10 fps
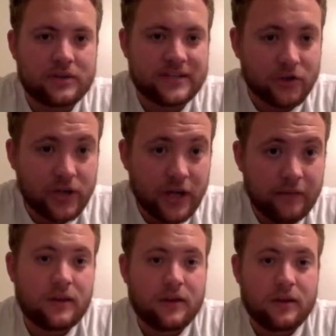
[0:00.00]
tilde
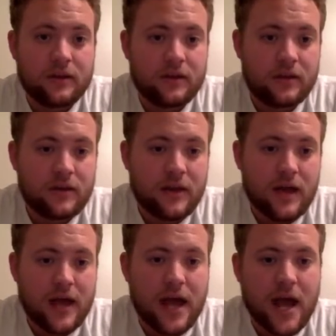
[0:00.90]

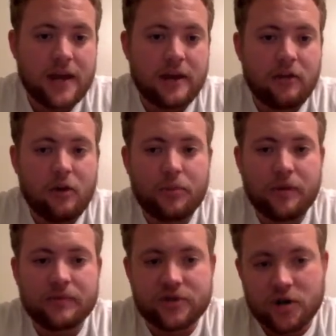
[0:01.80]
and it'll open
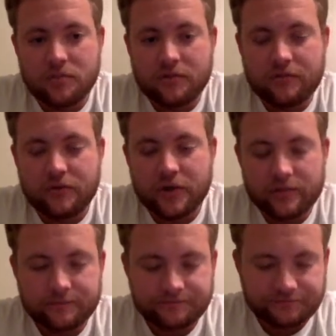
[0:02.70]
up a terminal for
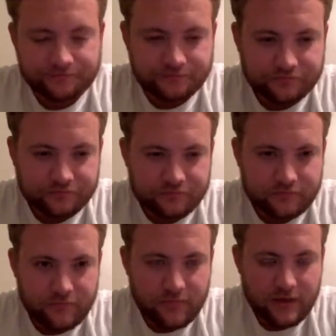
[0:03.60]
you.
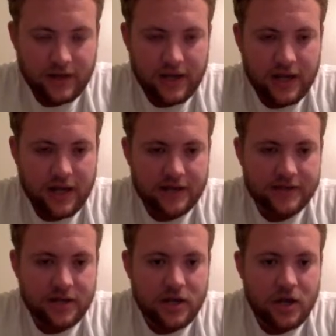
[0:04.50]
And
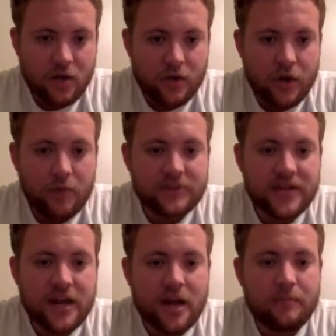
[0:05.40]
when it opens
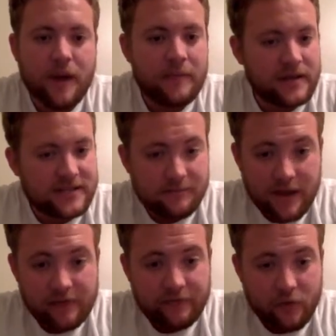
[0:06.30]
that up, I mean, it's in
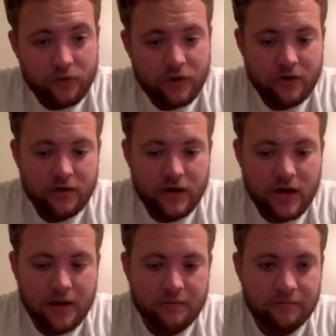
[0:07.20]
my folder.
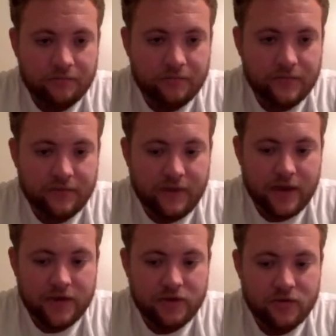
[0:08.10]
Um, if I
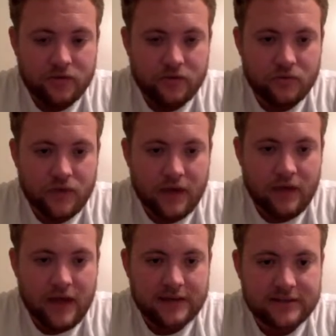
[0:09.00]
do
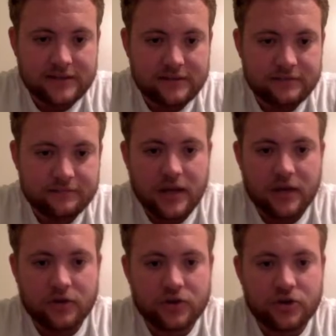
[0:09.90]
ls,
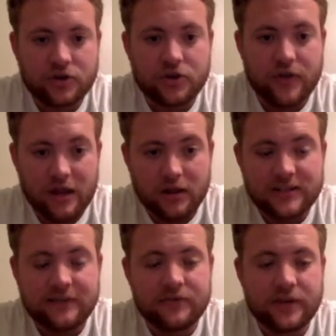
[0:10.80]
it'll show, so that'll
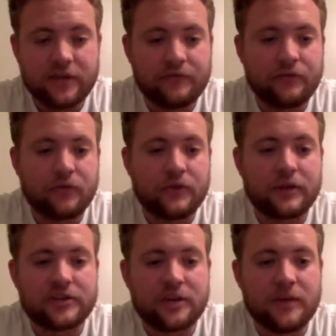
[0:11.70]
list everything in the folder.
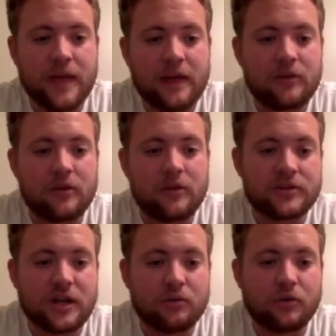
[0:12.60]
That'll tell me, hey, look, there's
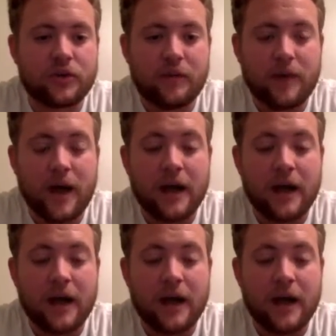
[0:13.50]
hello world.py.